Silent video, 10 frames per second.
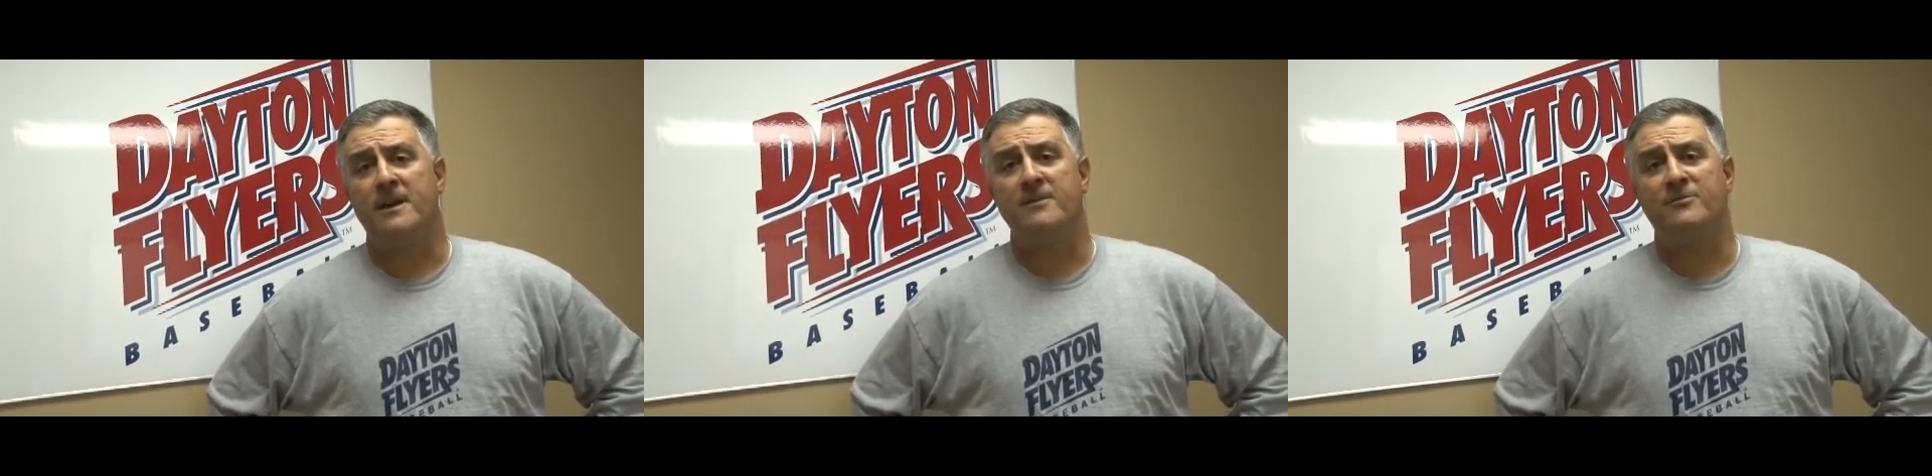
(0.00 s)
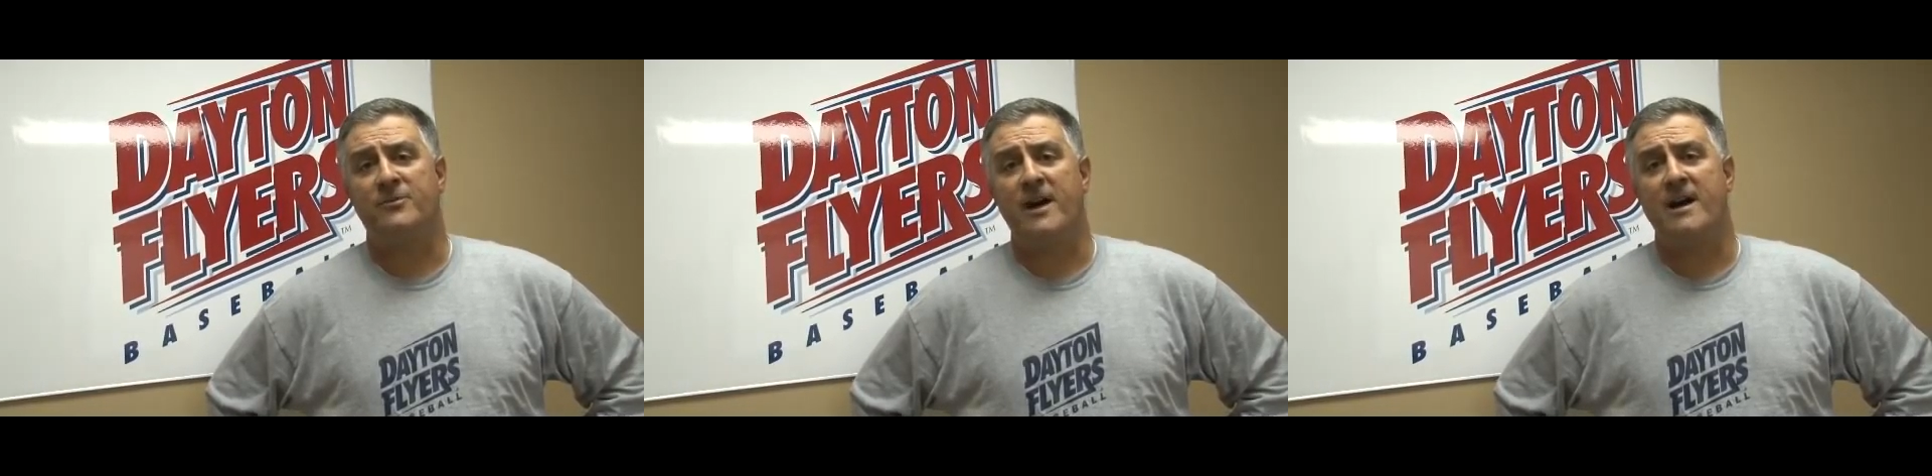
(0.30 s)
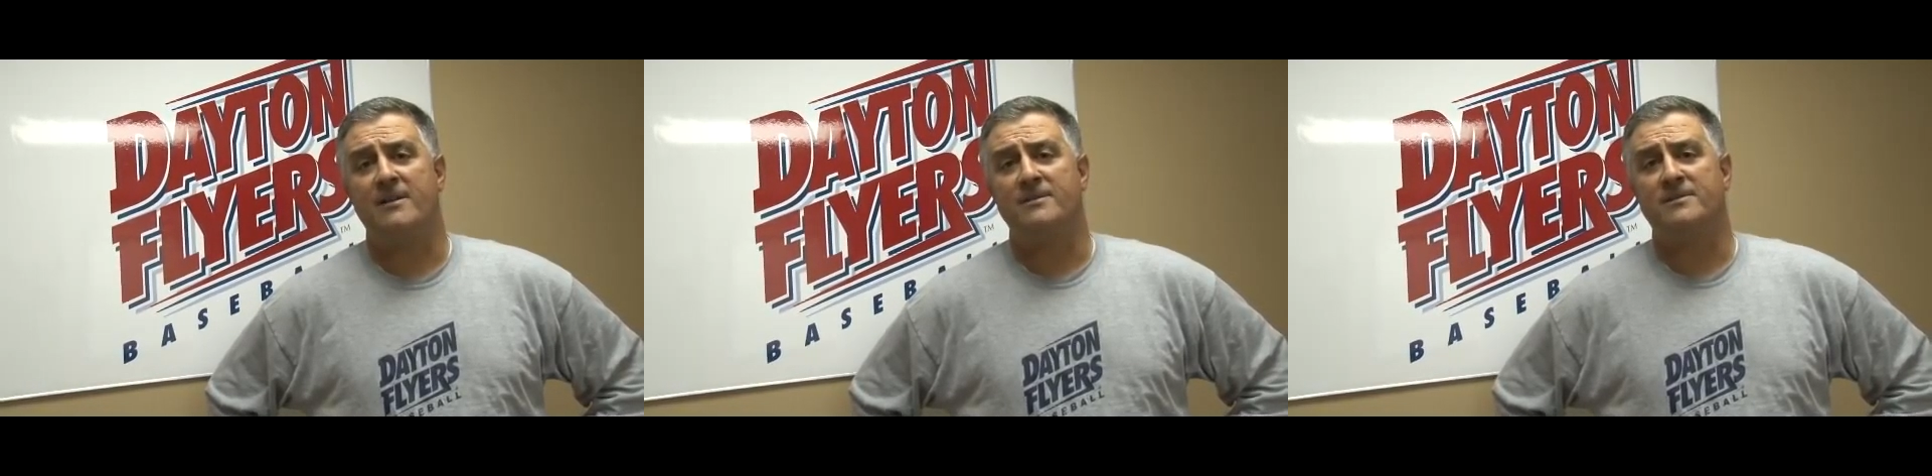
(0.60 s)
Dayton
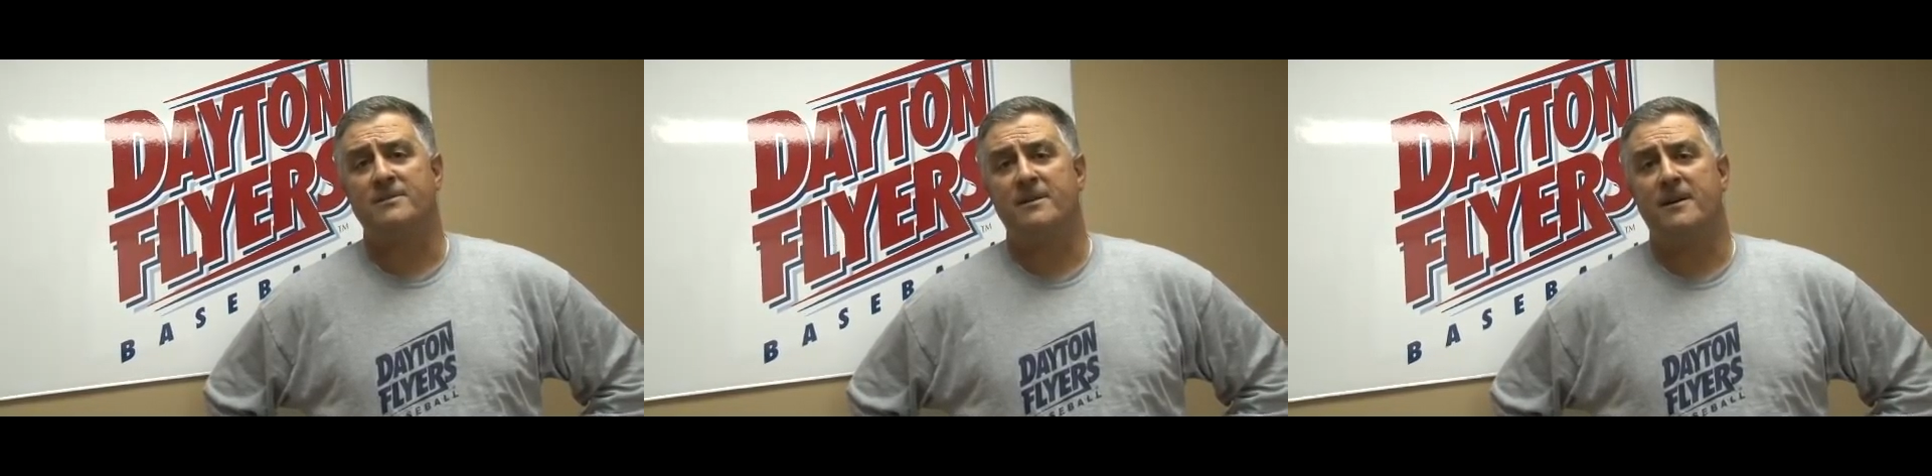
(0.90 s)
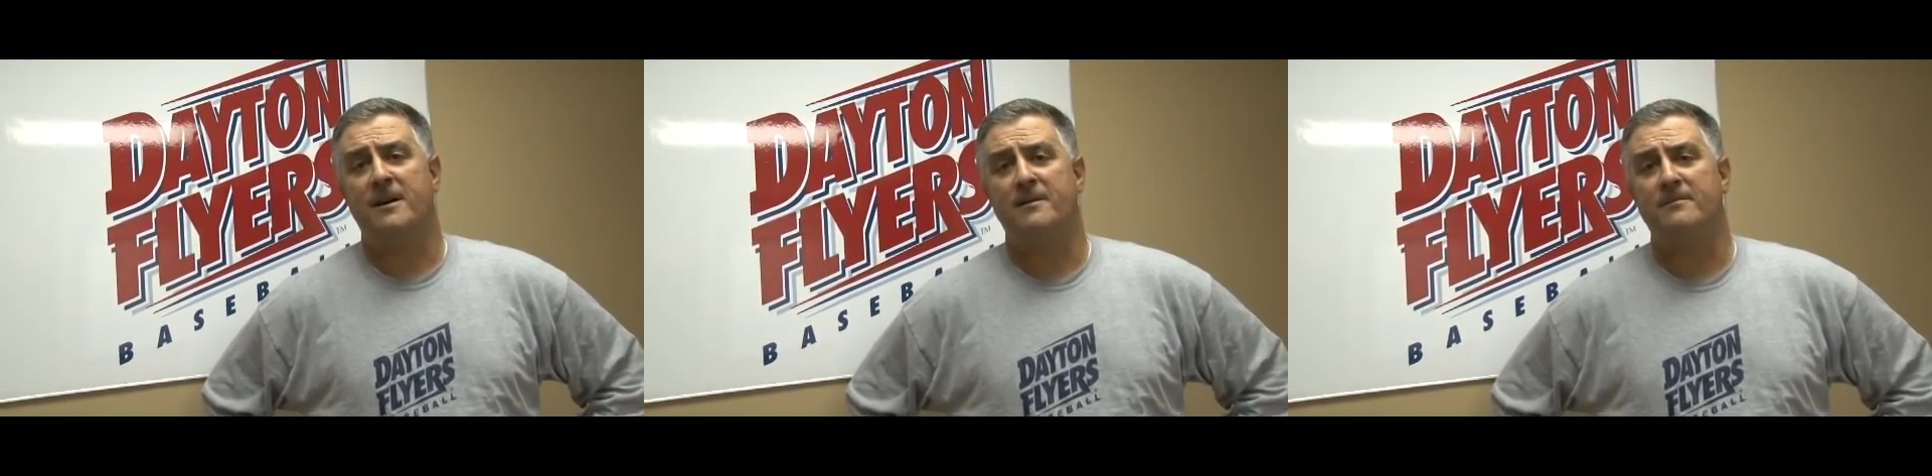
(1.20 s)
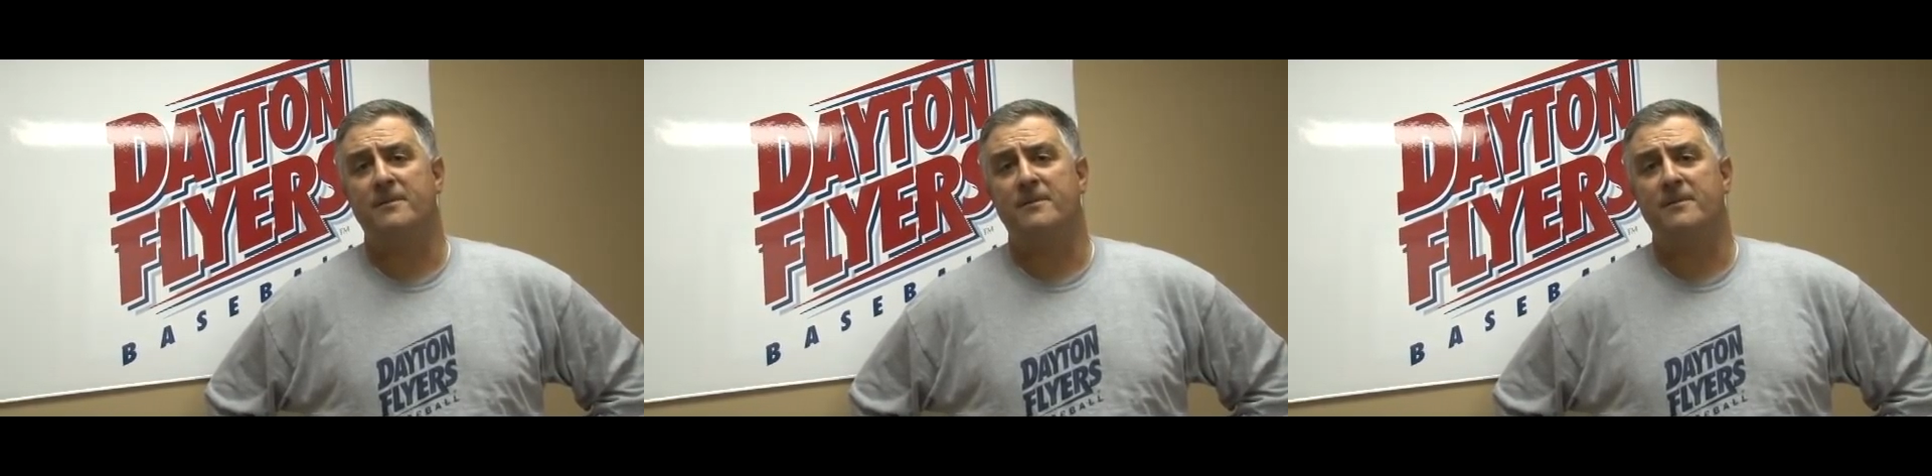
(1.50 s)
Flyers, uh,